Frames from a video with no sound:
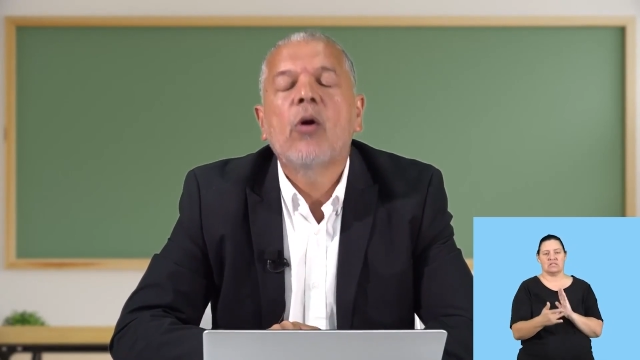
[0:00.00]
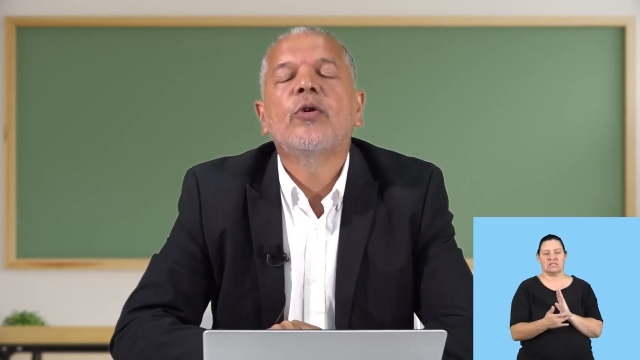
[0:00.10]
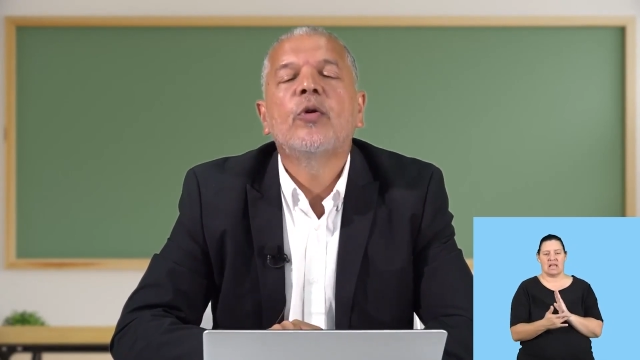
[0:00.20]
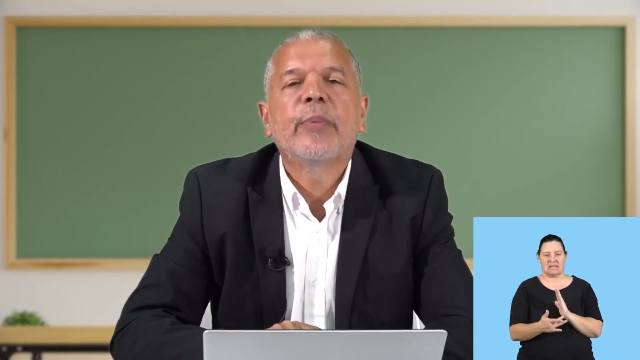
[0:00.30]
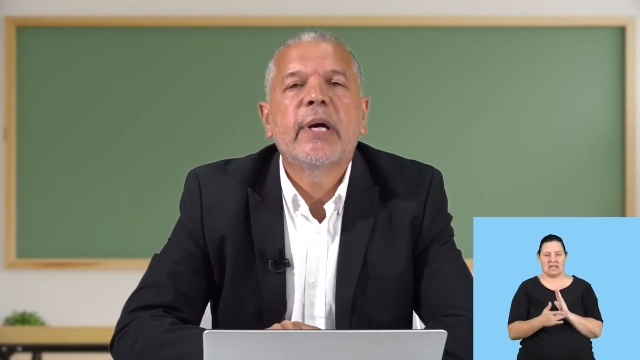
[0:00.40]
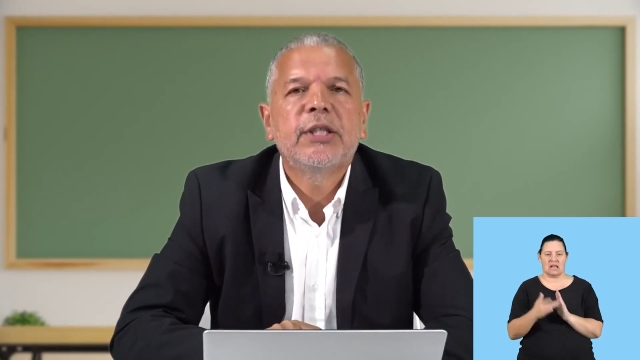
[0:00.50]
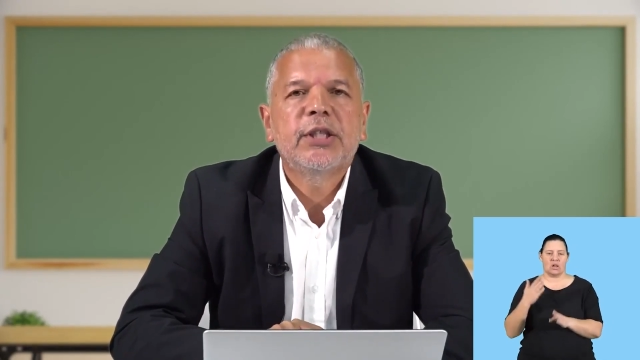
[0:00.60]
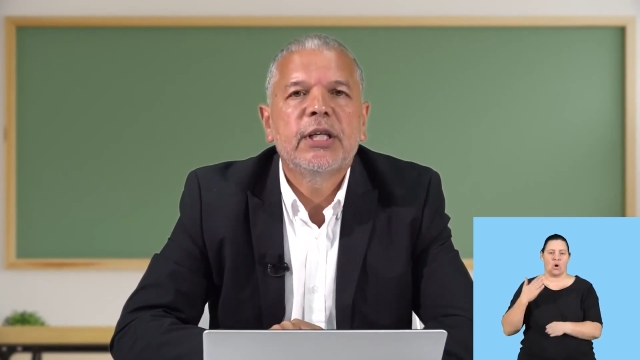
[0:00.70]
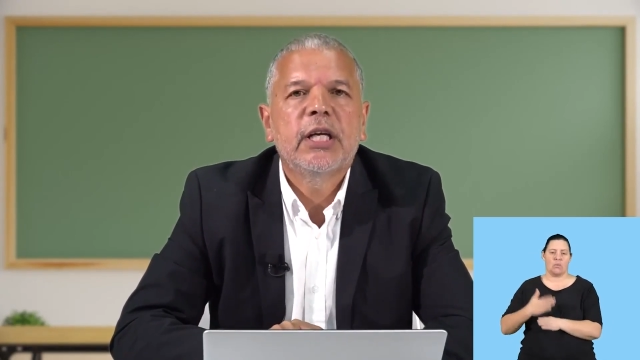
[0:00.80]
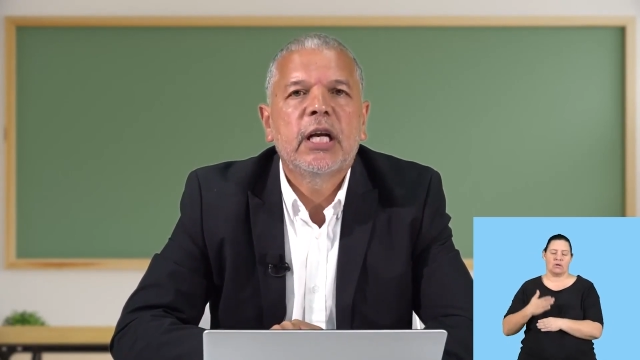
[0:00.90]

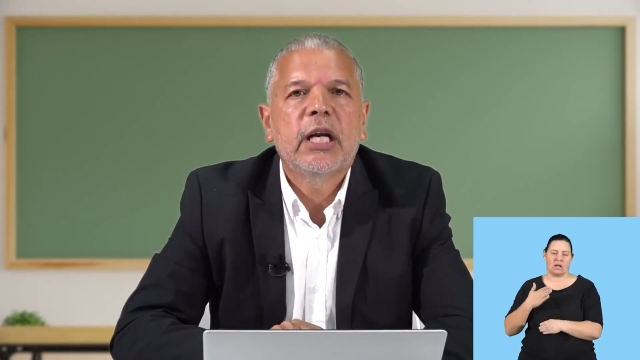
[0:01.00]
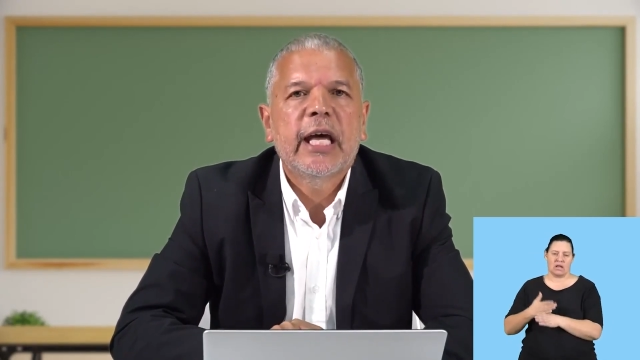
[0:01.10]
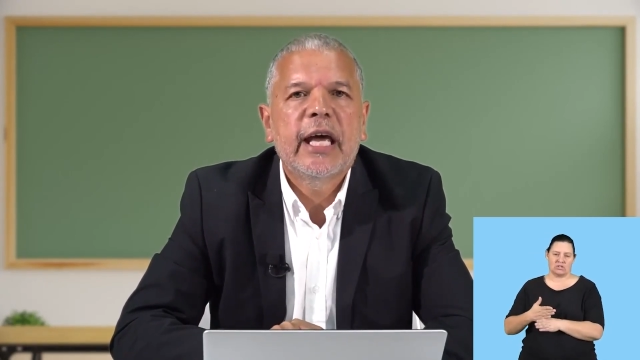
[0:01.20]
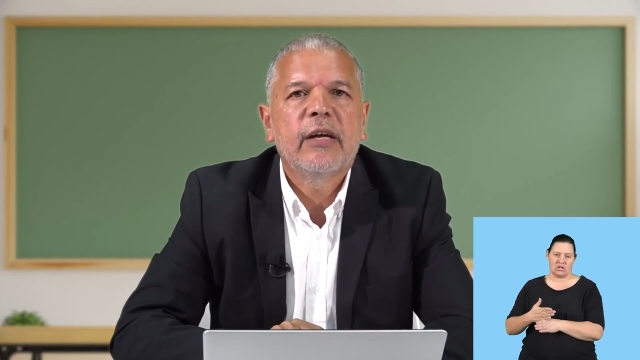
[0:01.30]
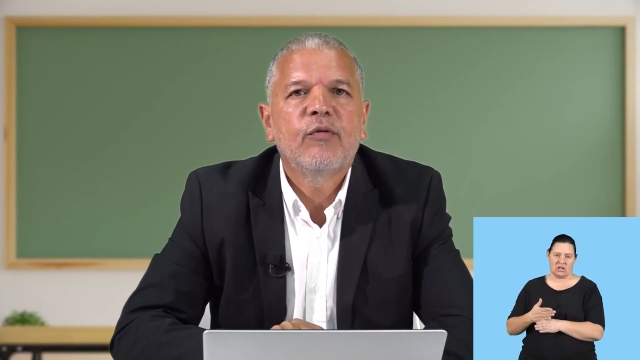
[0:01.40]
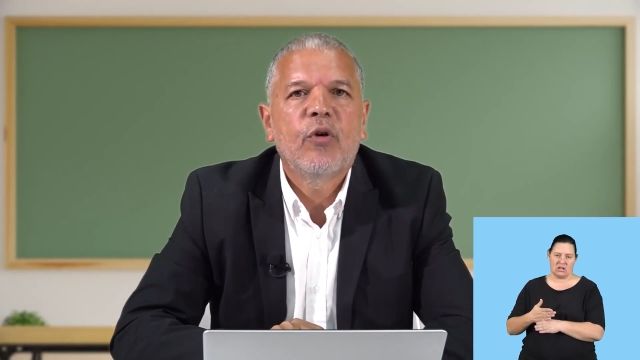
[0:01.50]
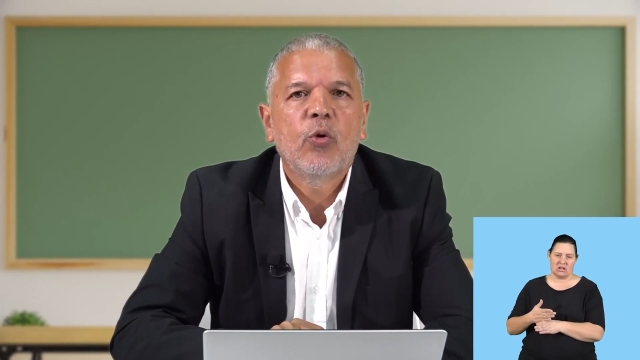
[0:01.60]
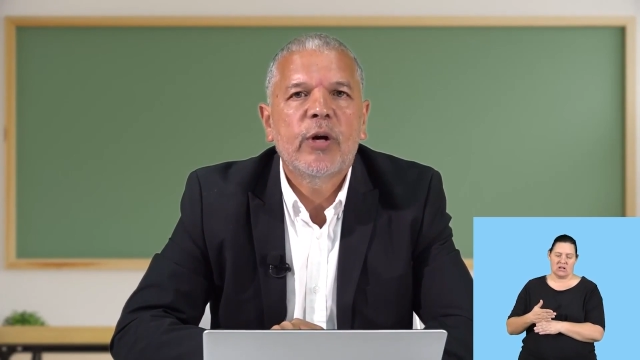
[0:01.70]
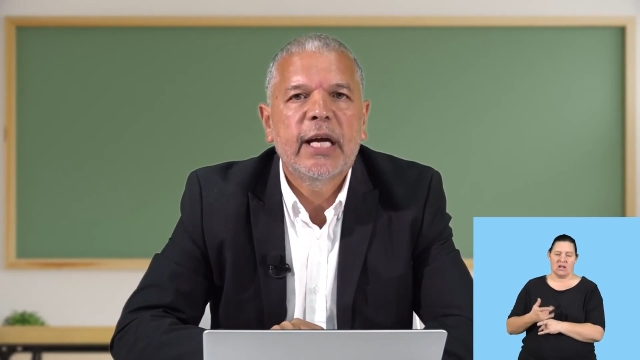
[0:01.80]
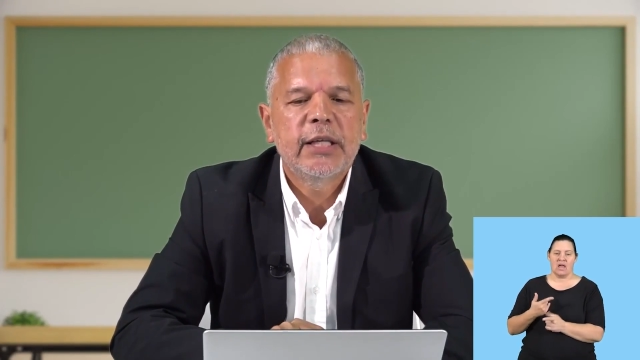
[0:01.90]
occupational and
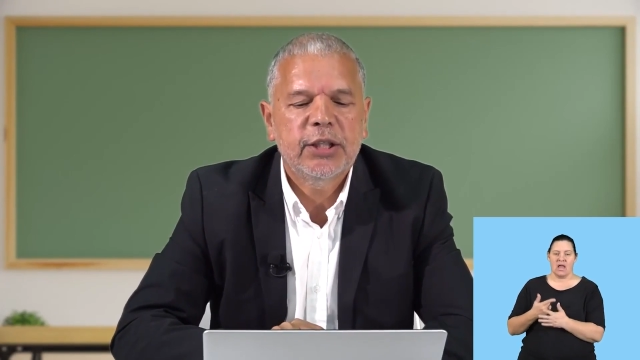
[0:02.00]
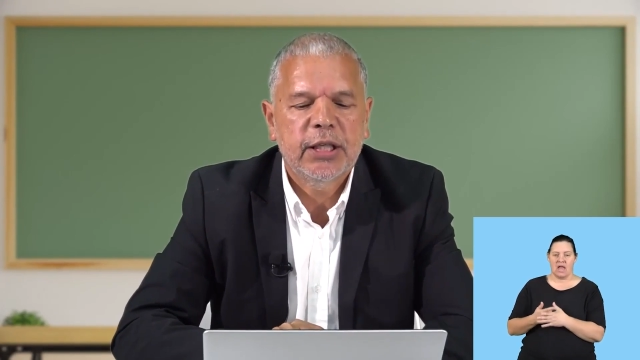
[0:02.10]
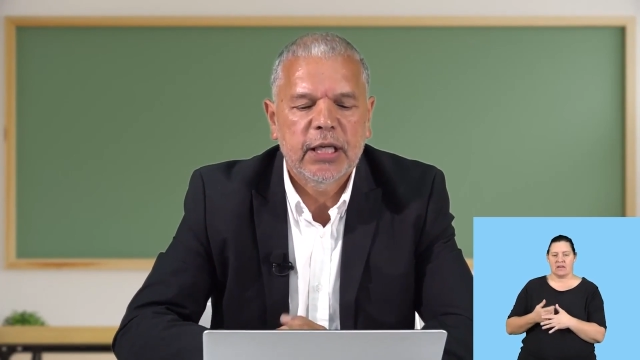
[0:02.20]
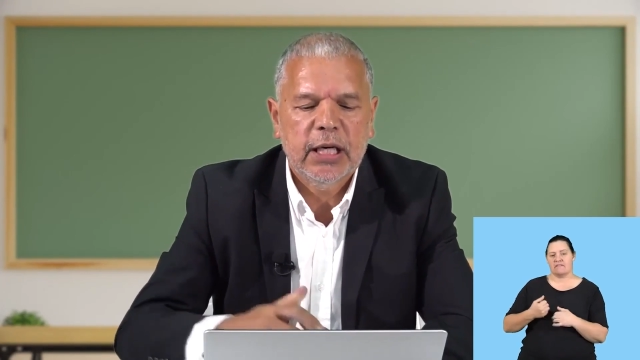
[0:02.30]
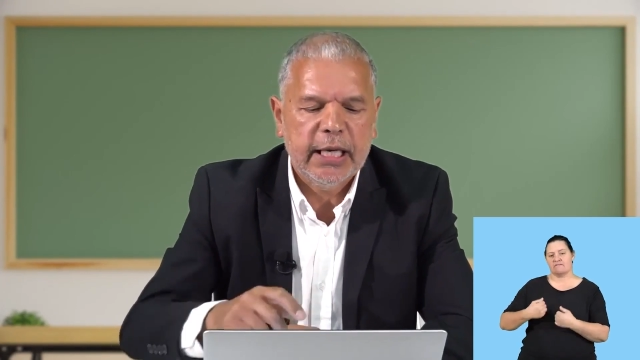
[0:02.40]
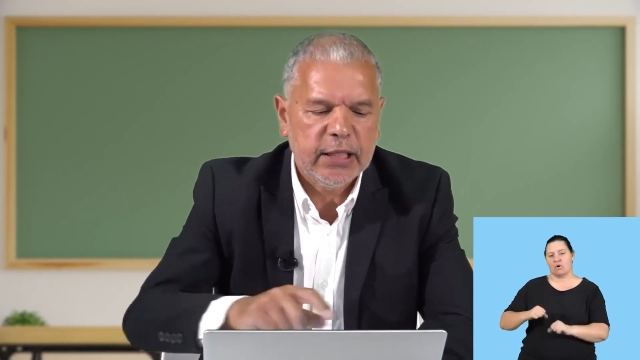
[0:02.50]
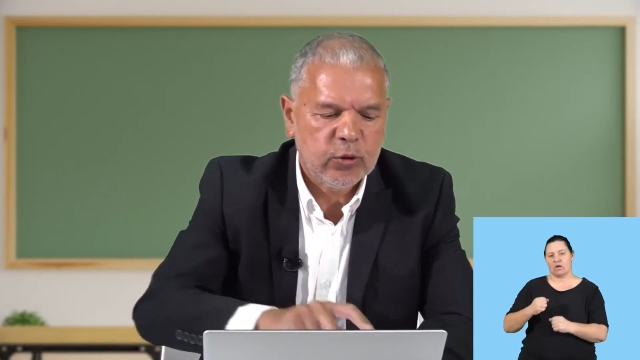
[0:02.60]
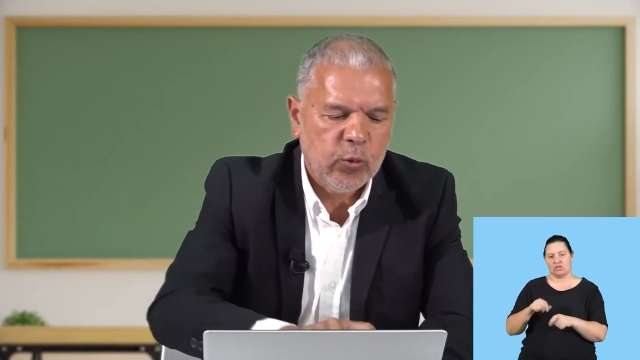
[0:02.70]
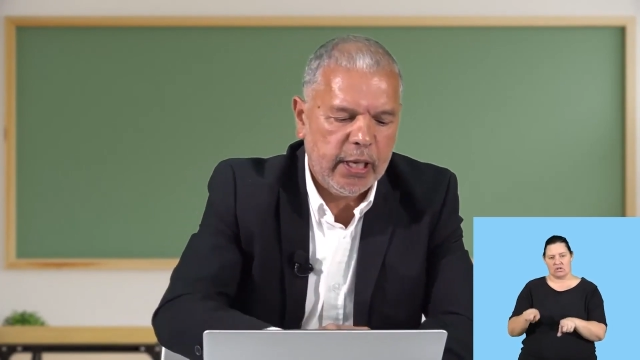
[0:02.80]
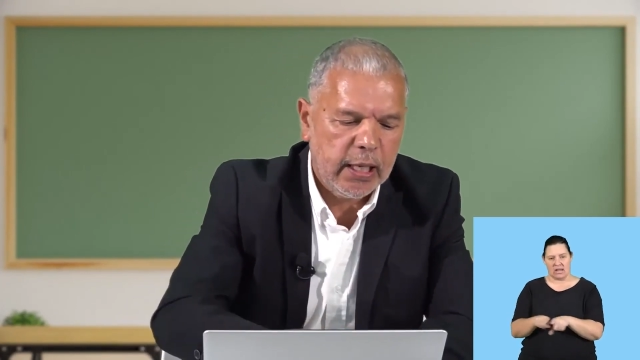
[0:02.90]
vocational
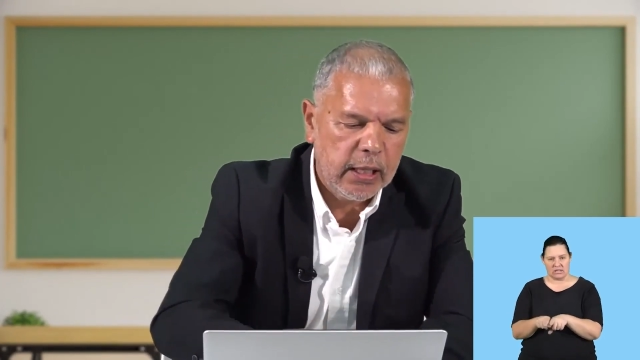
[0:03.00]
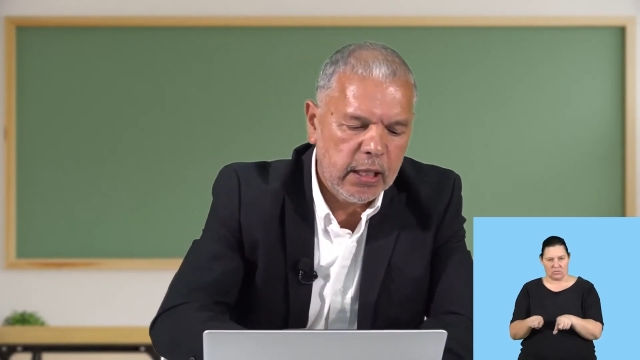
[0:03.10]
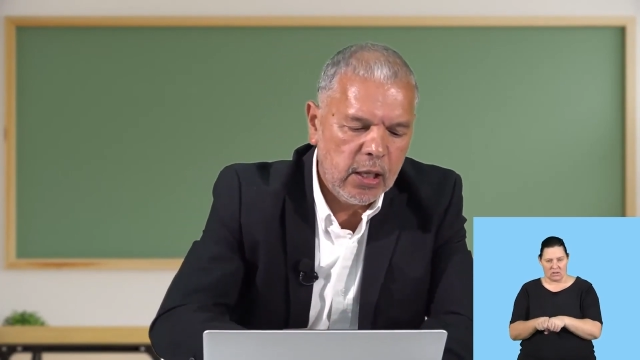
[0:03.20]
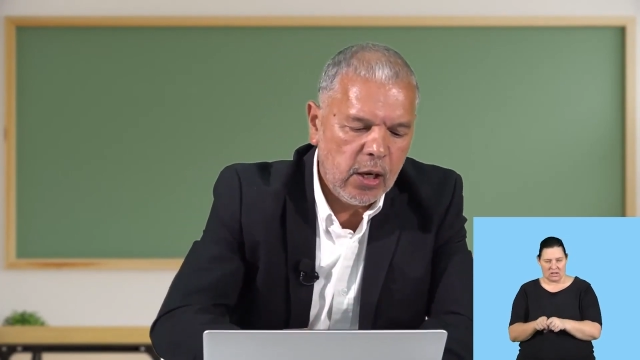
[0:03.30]
as well,